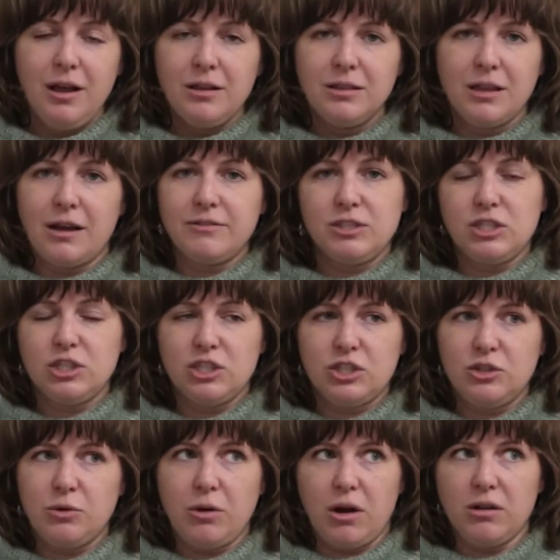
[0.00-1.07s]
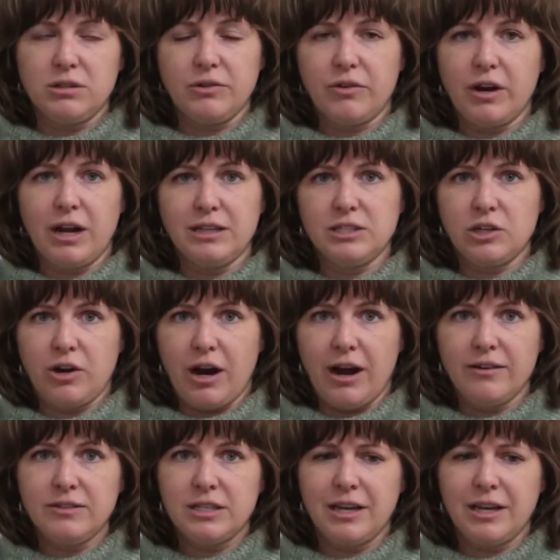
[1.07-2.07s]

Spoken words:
loves to just do all different kinds of crafts.